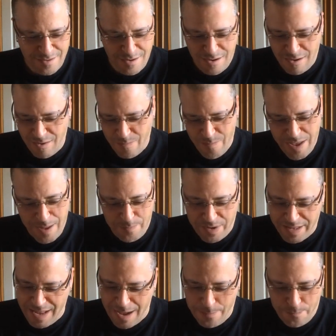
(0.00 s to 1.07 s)
Oh man,
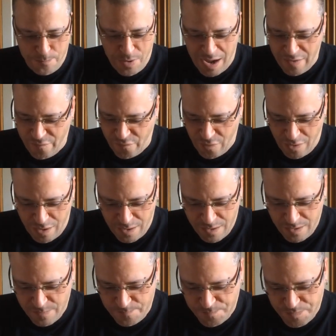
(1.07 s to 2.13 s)
but yeah, by
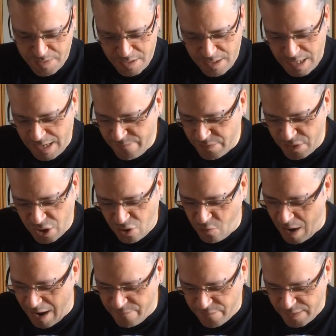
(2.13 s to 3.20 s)
far, even the
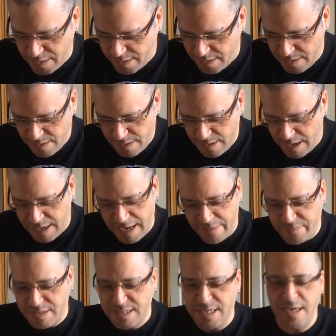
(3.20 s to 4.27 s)
graphic, I'd
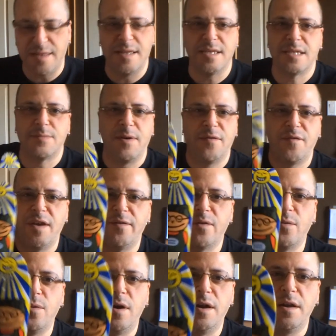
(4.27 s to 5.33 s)
have to say this is my
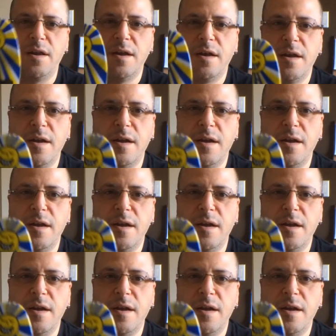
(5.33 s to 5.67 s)
favorite one.